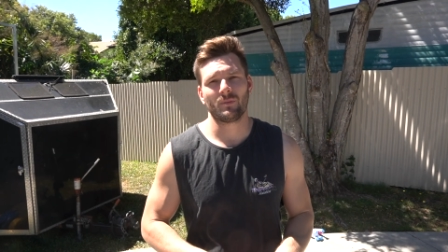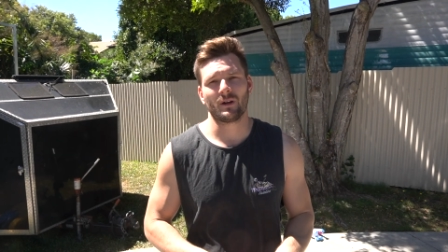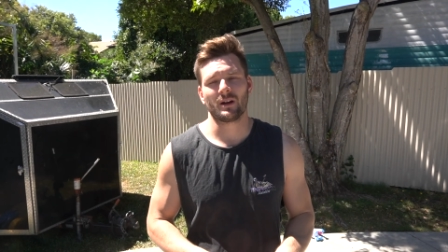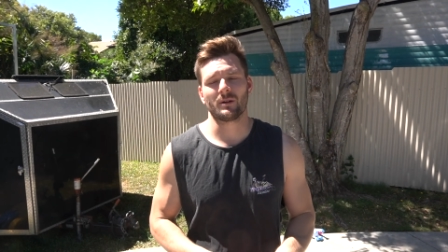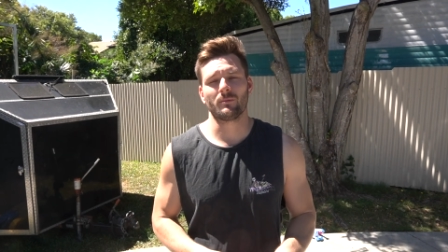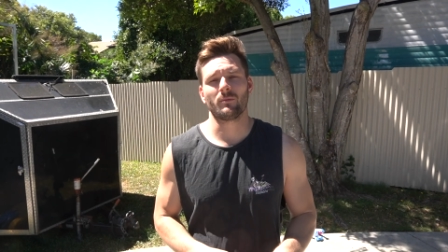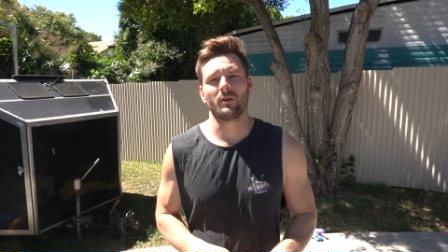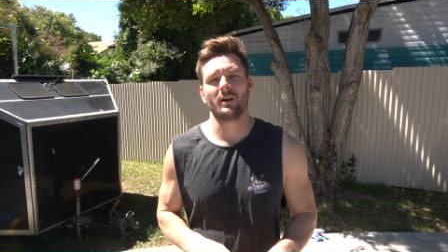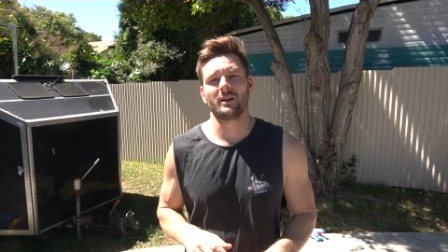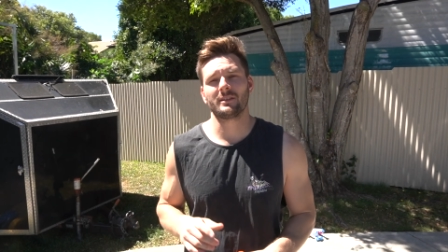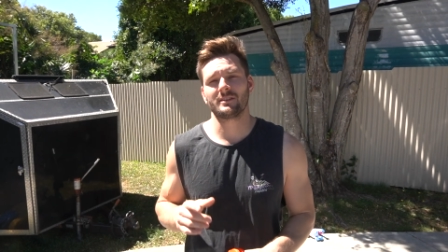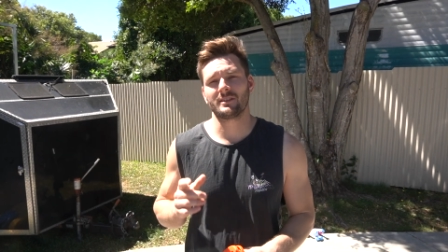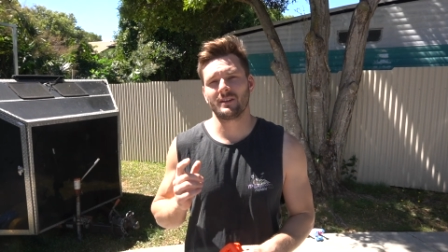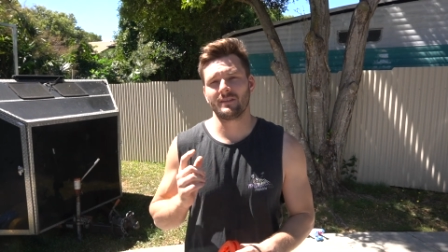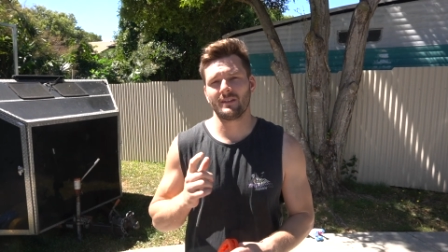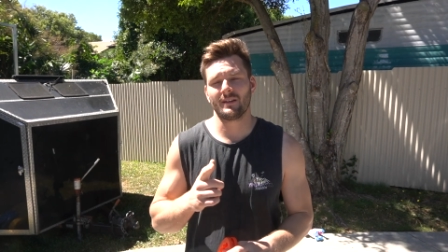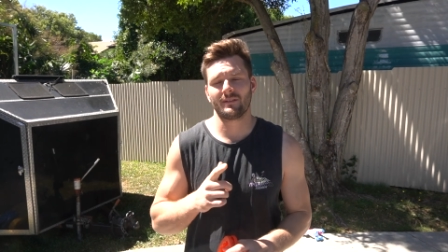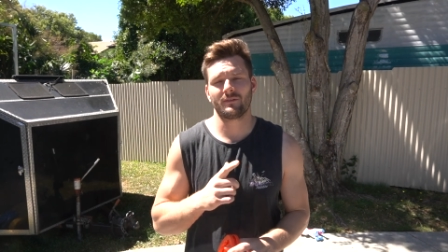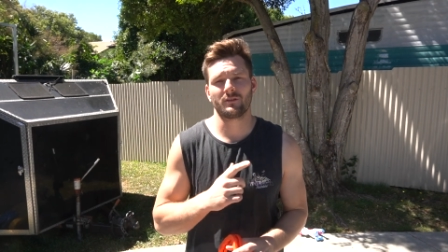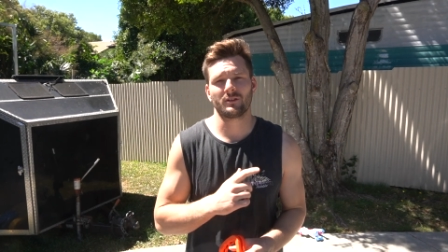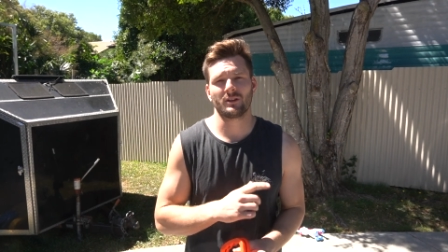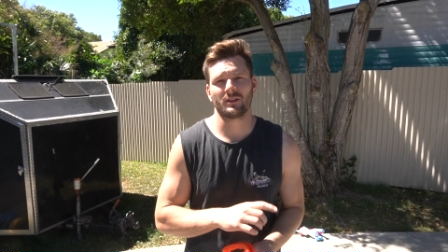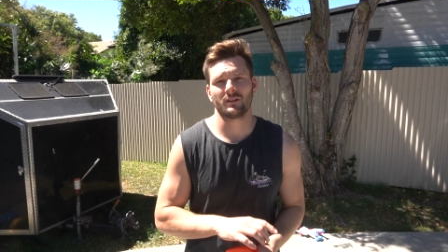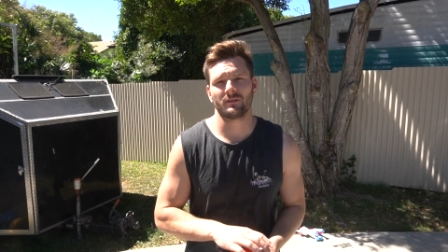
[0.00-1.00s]
but I might save
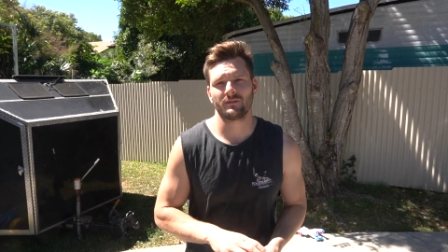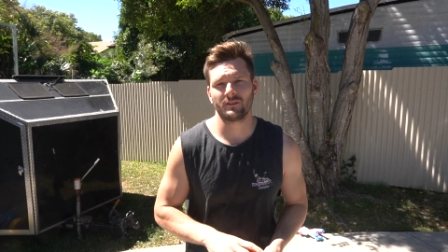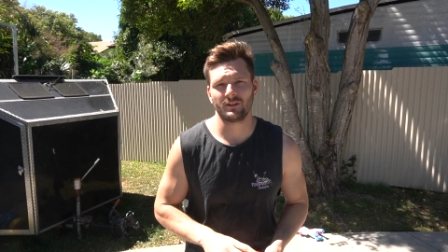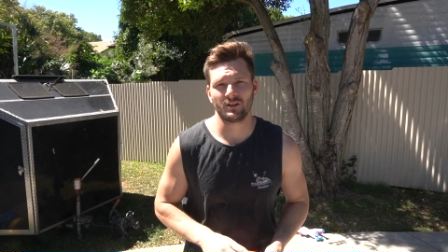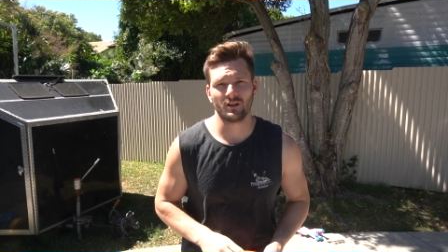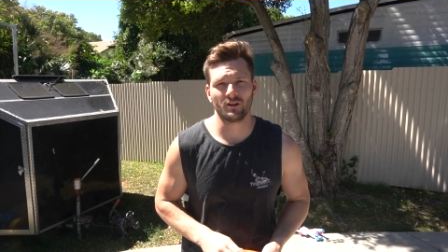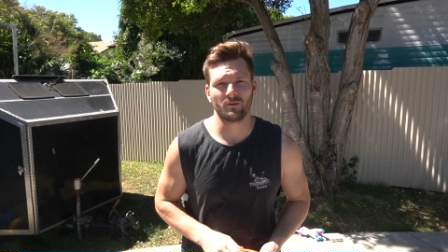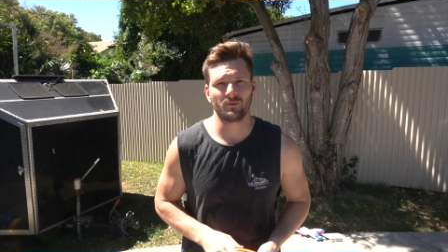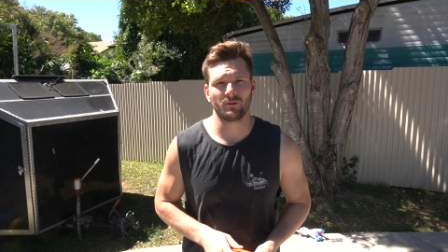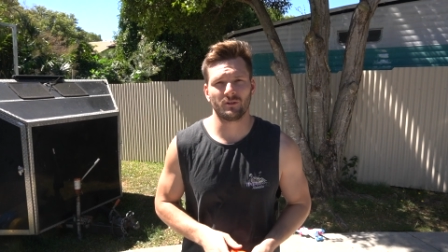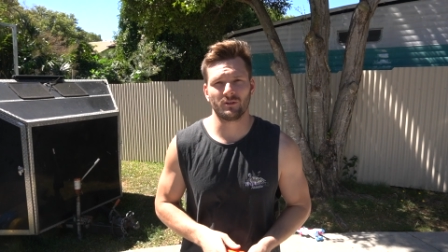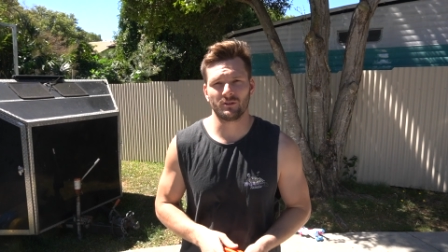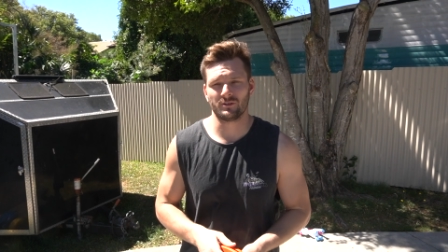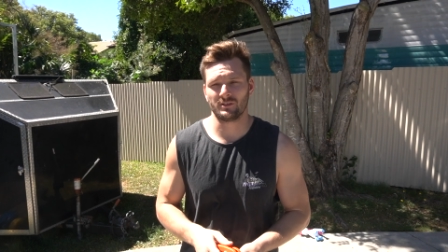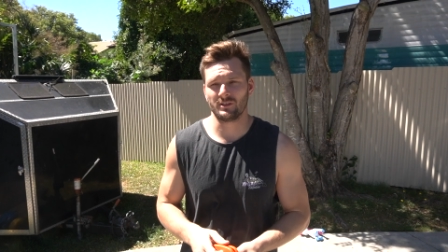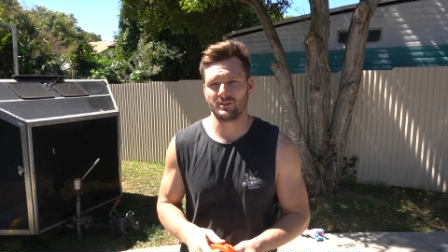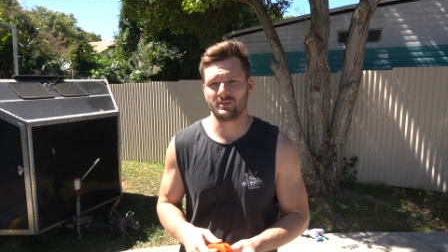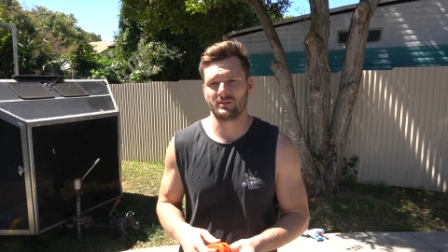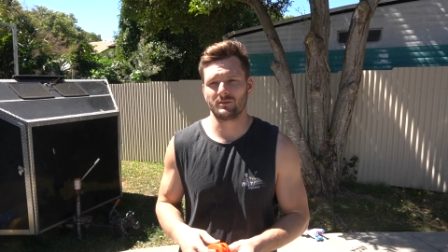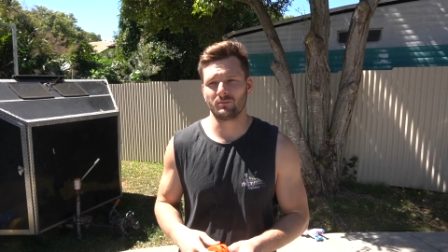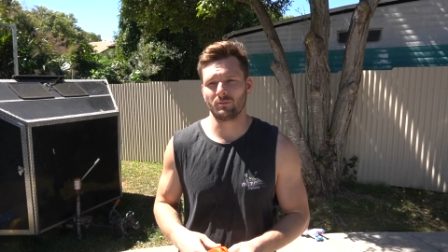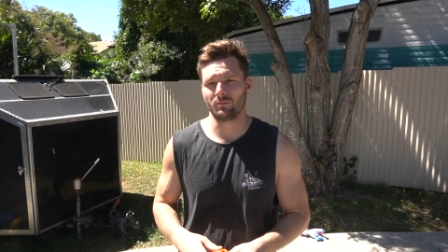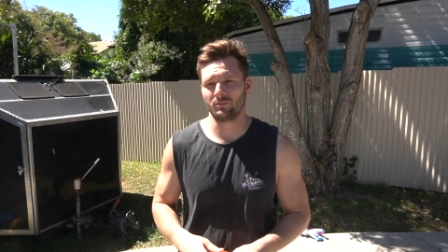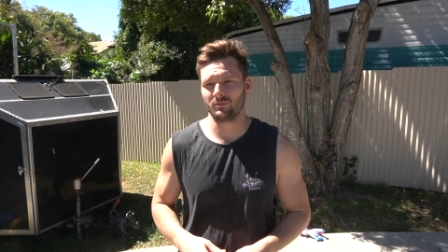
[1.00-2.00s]
that for another video because
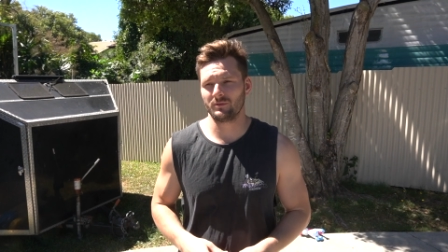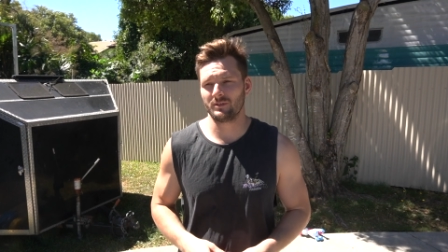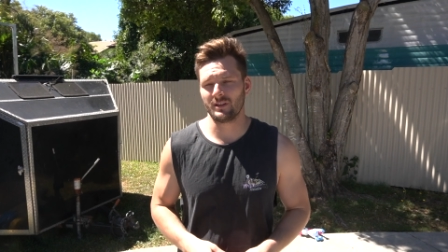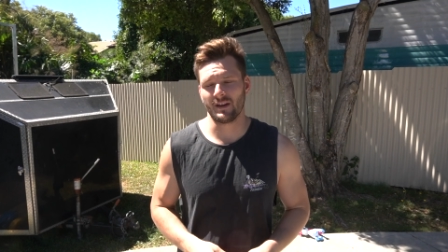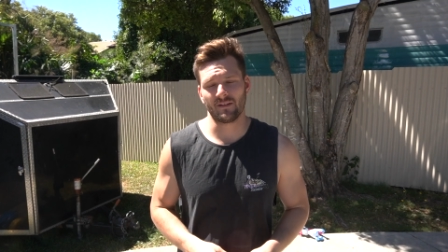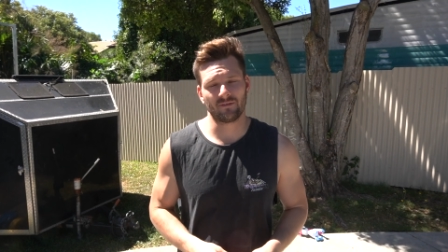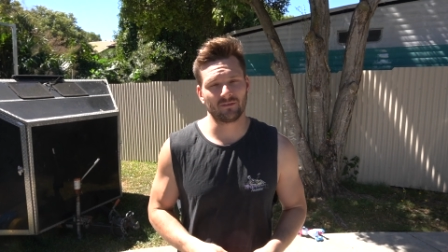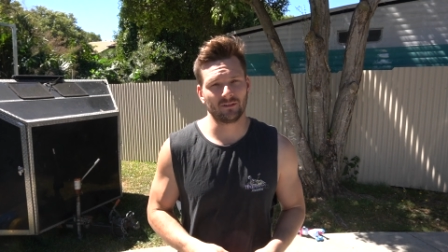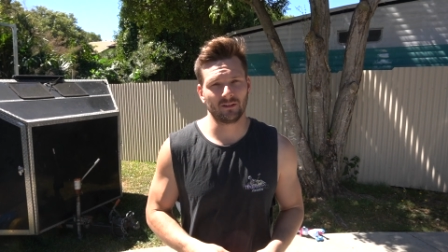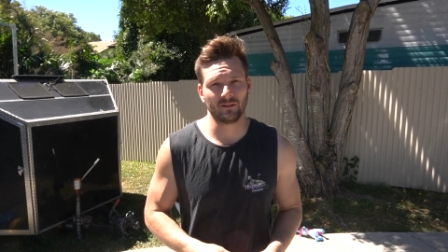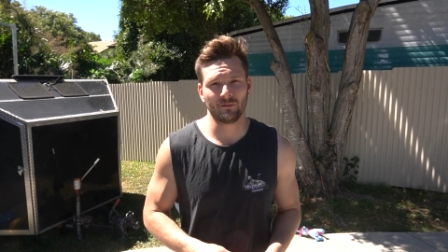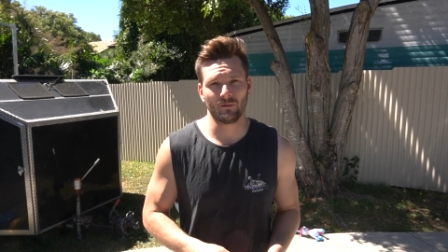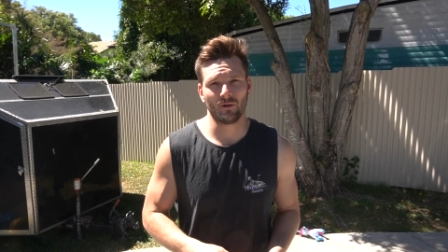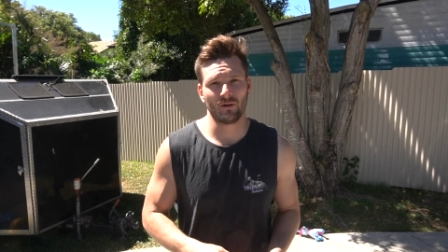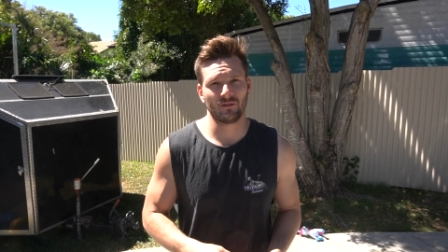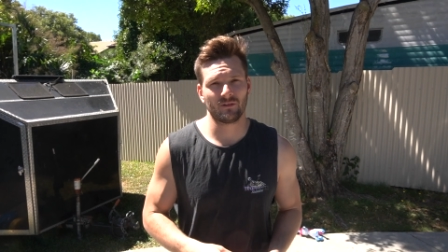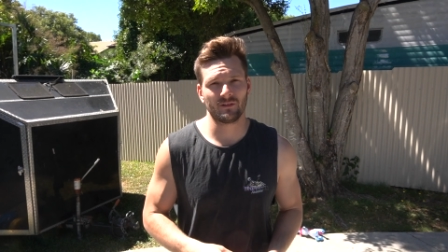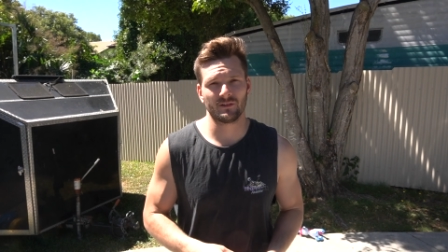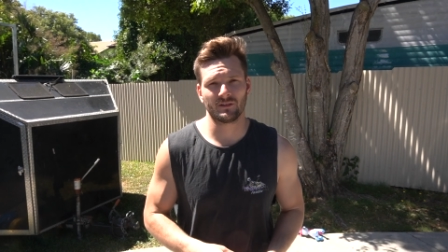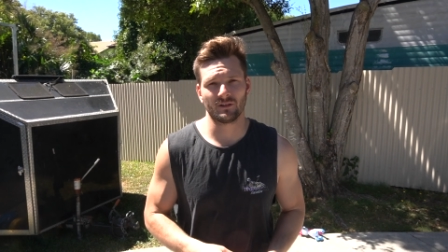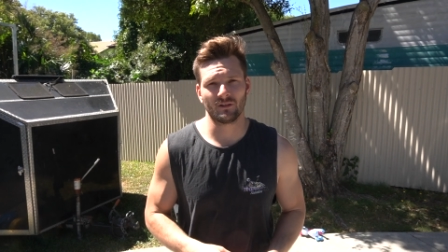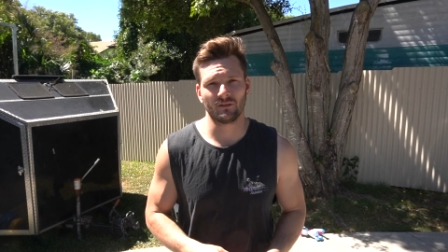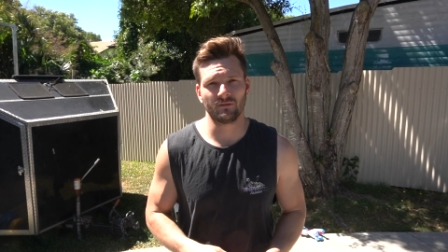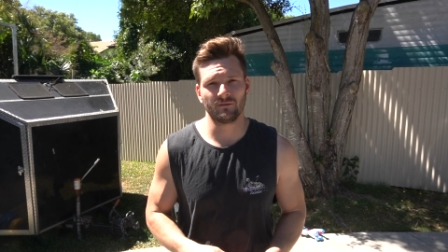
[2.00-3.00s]
it's definitely worth
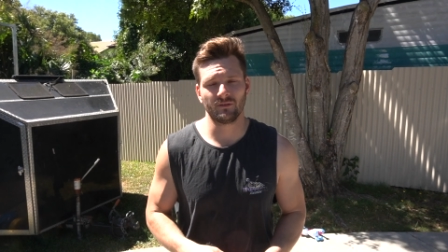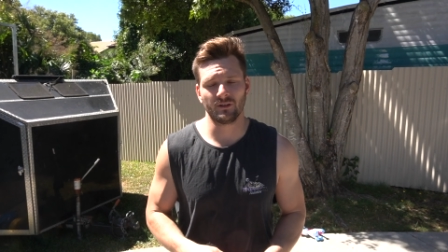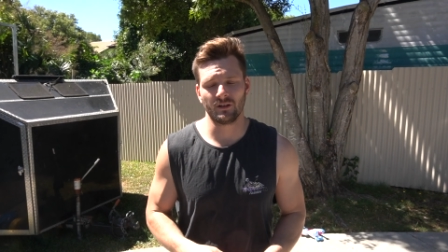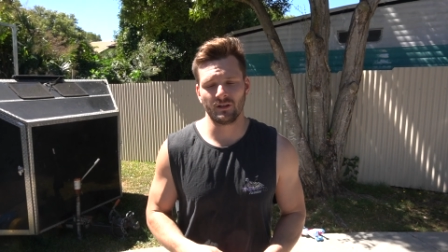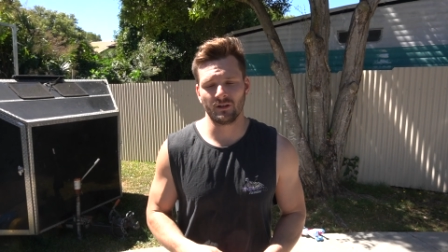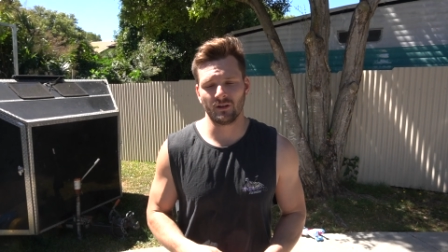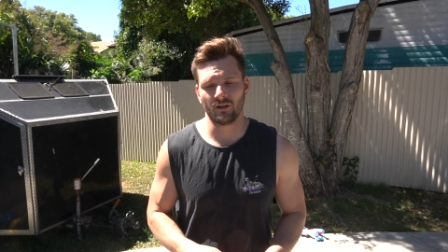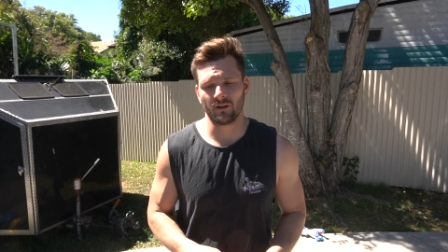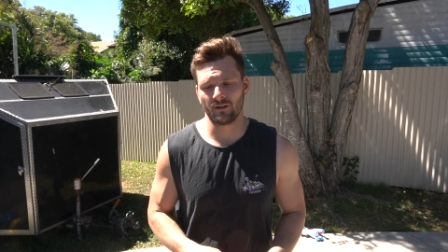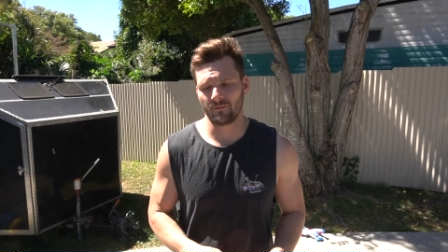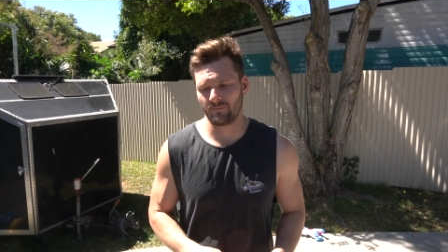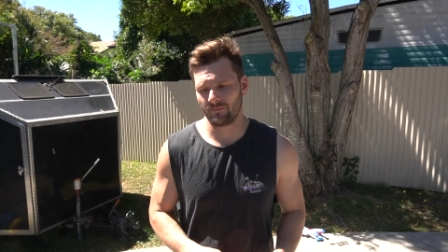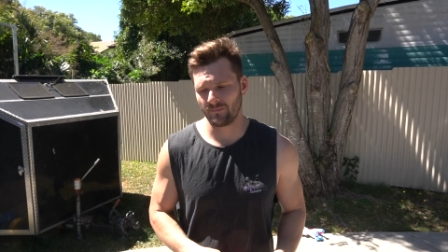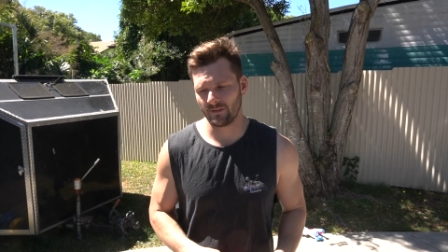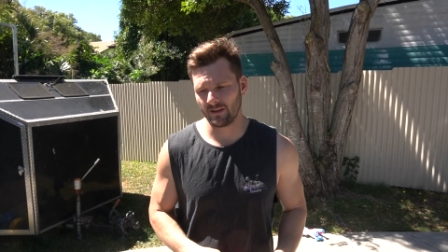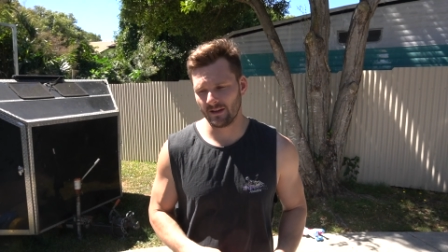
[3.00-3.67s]
its own video.